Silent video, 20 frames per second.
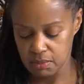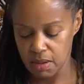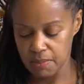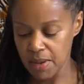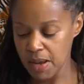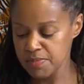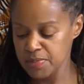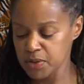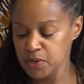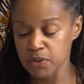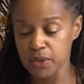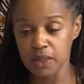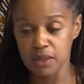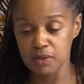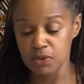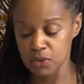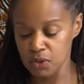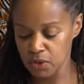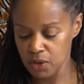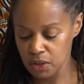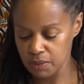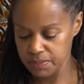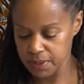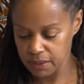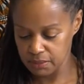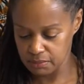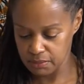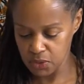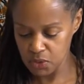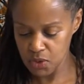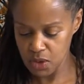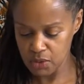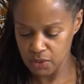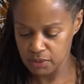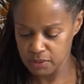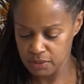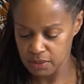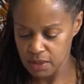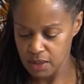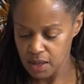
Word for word: I might be doing in New York, but who knows.